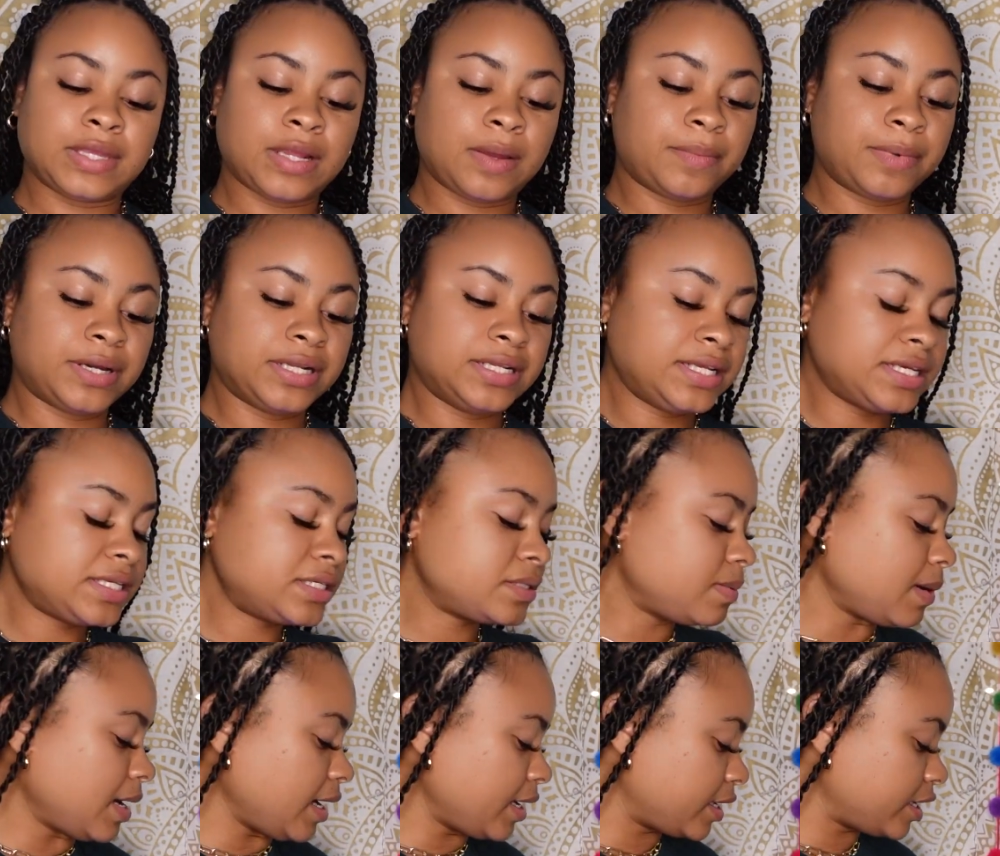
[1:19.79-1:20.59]
but this
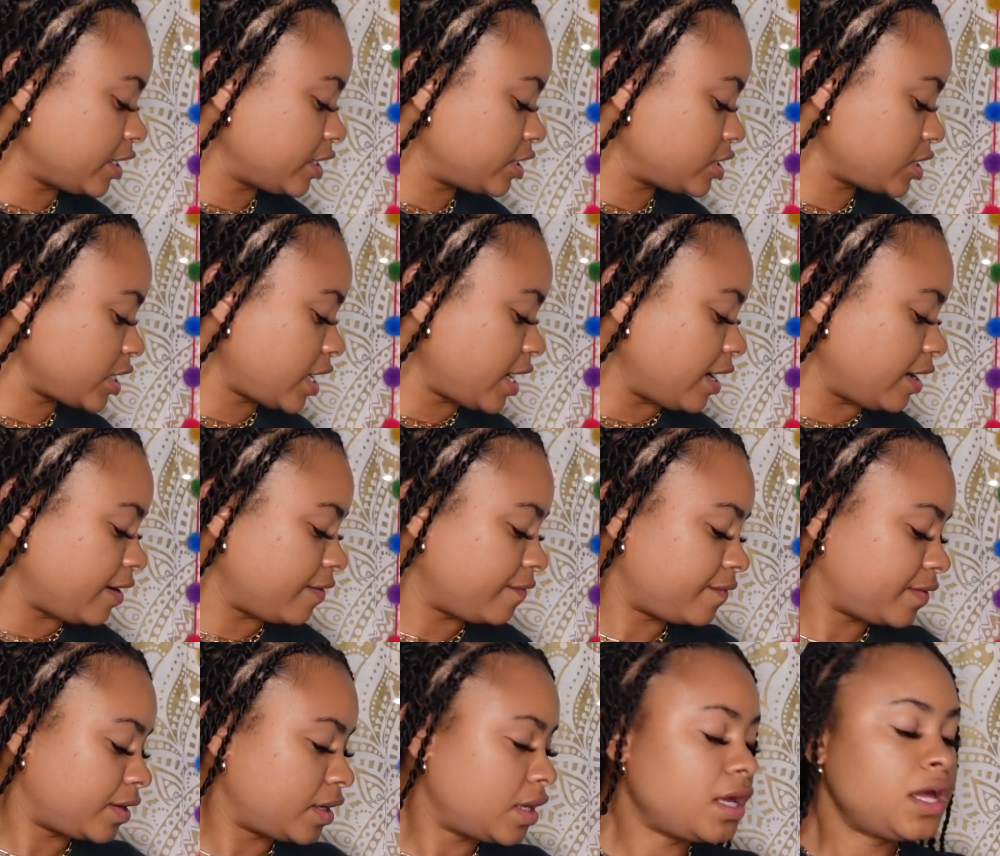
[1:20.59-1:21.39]
package
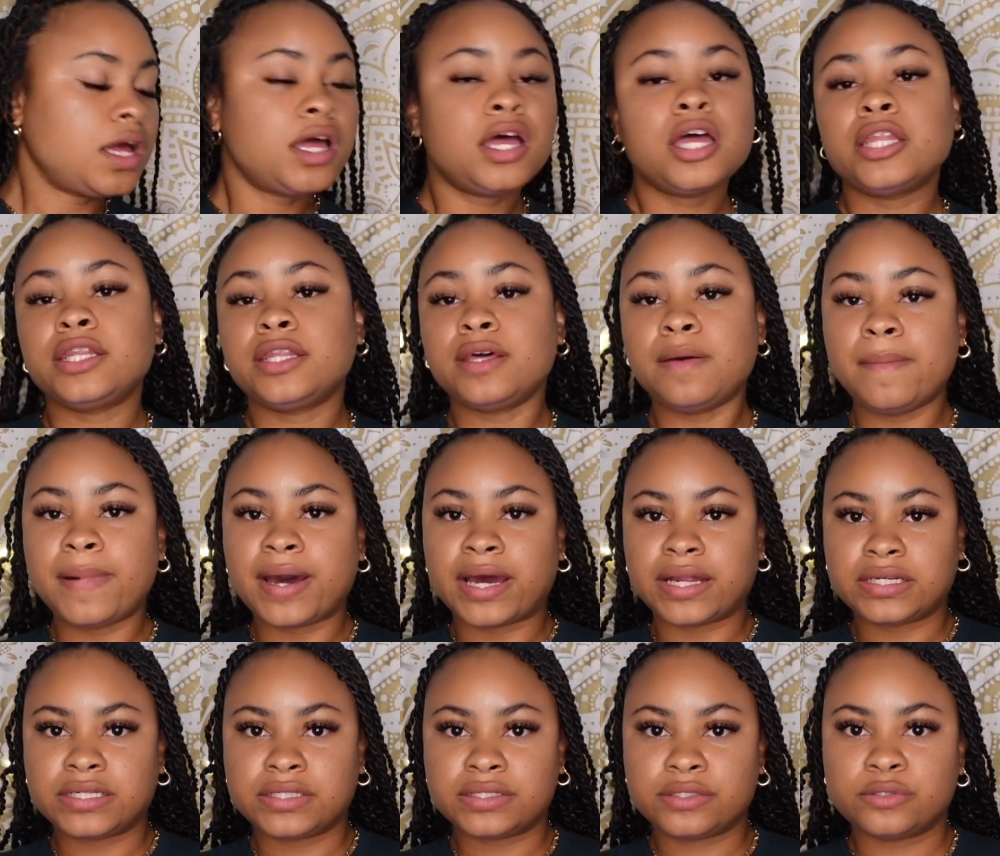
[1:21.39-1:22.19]
have the
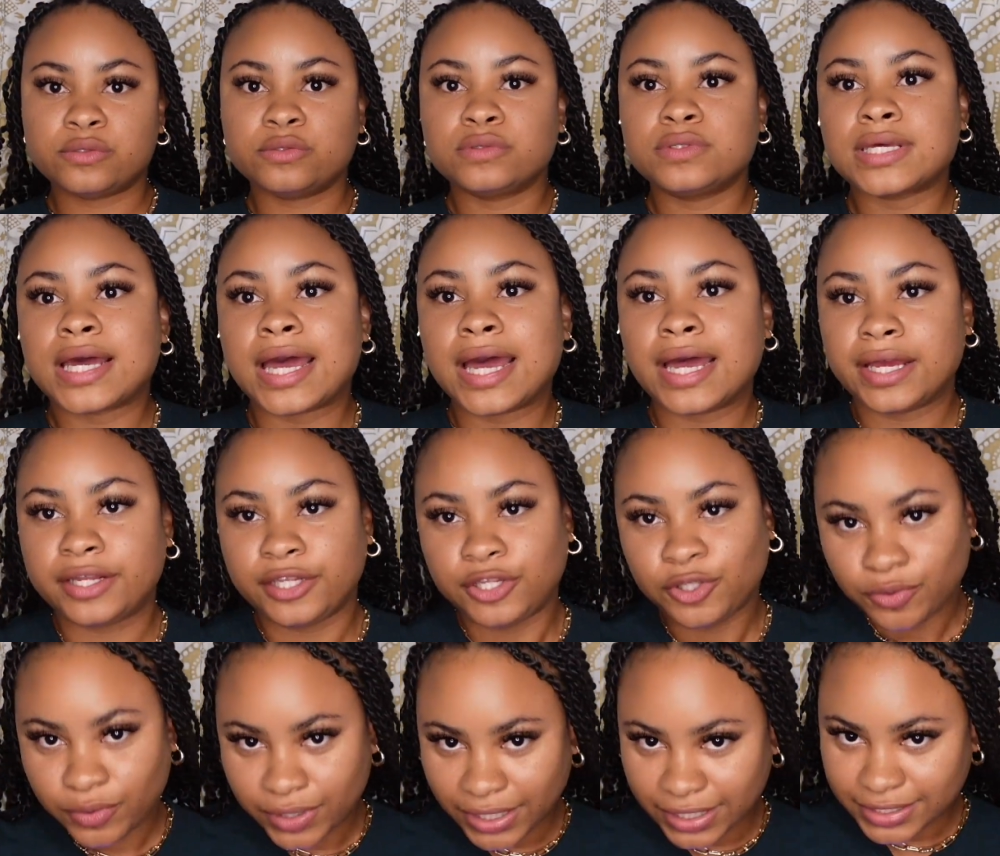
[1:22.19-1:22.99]
bodysuit and
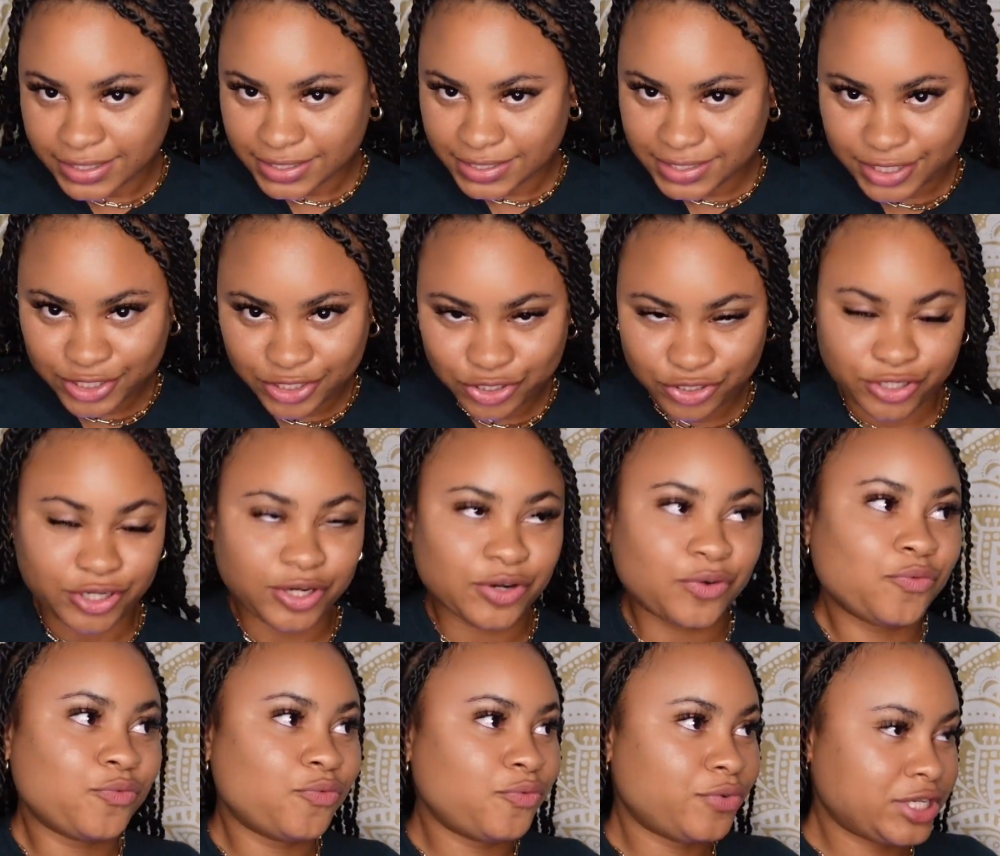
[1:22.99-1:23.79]
you get the t-shirt,
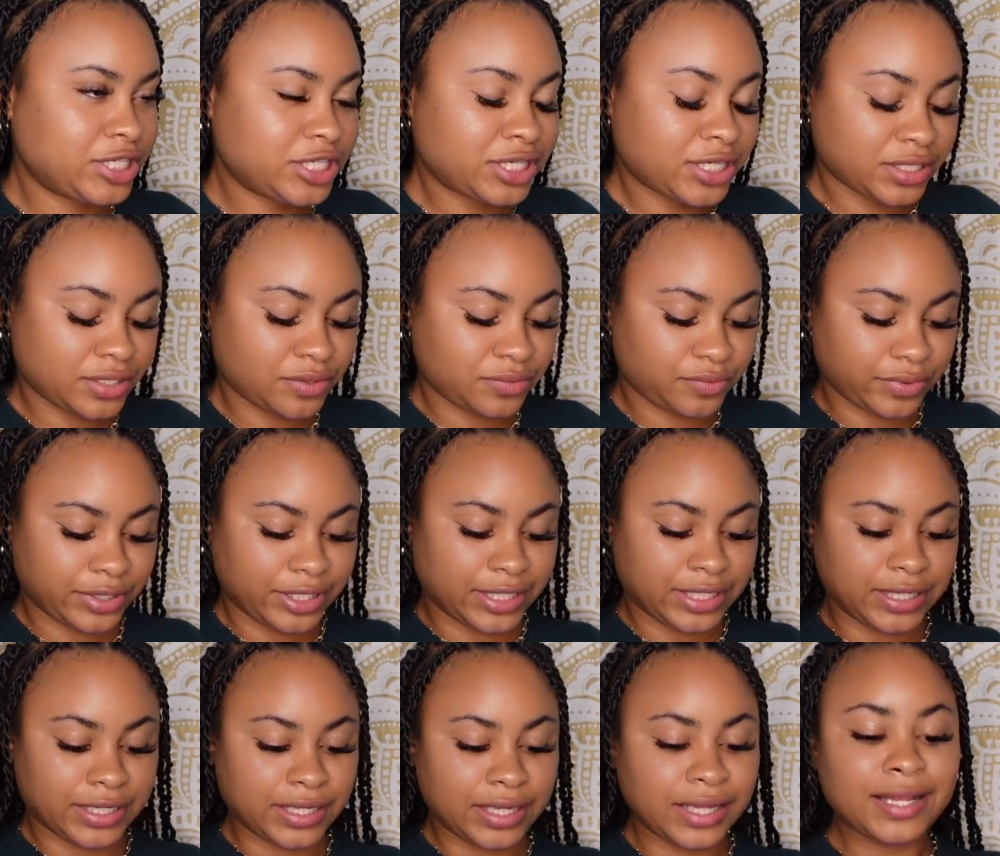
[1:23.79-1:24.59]
which is
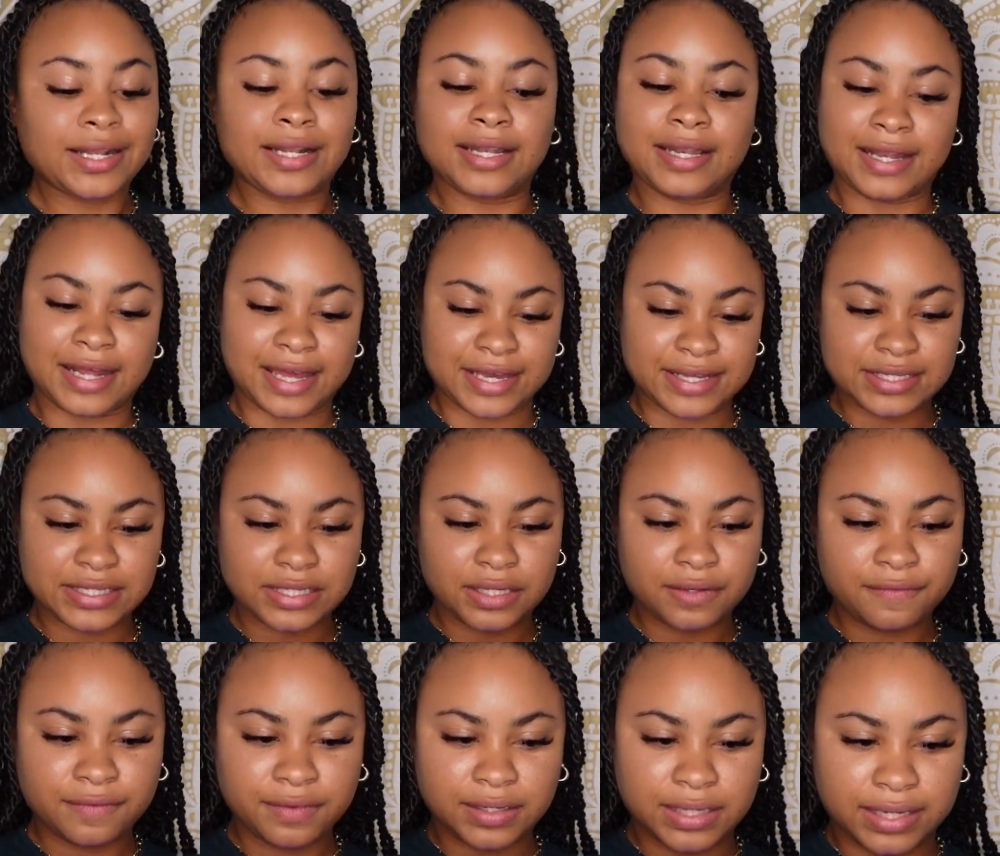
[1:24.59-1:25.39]
really nice
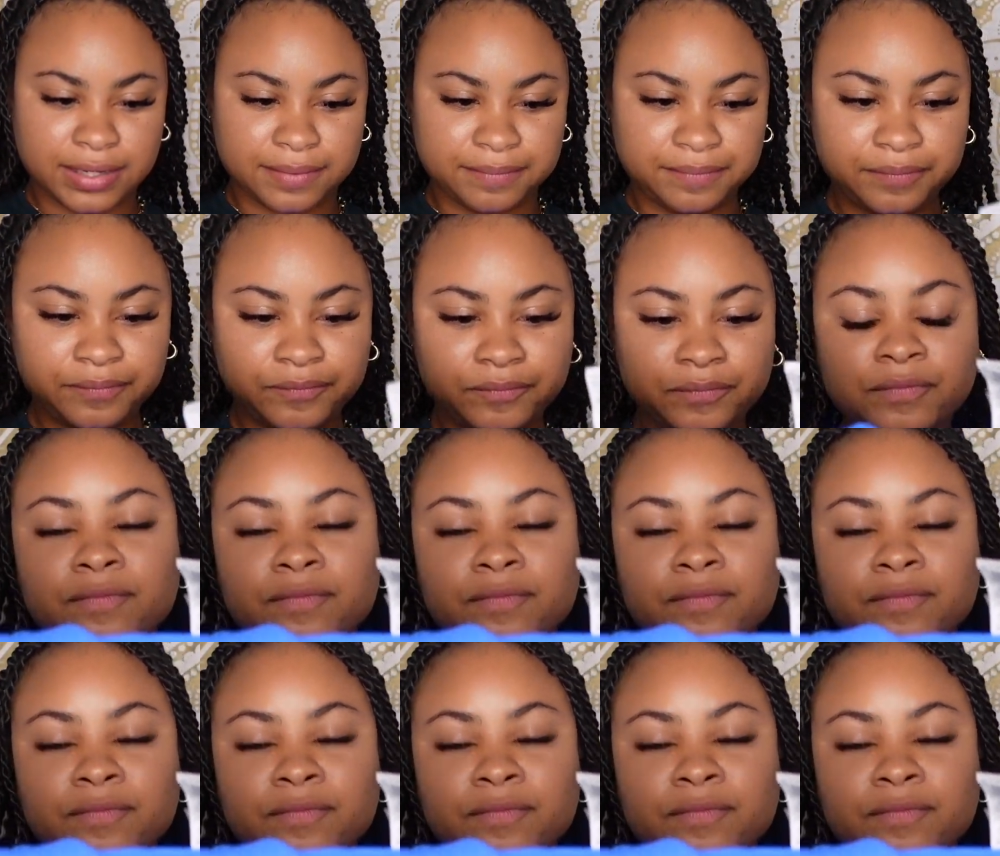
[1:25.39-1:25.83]
of them.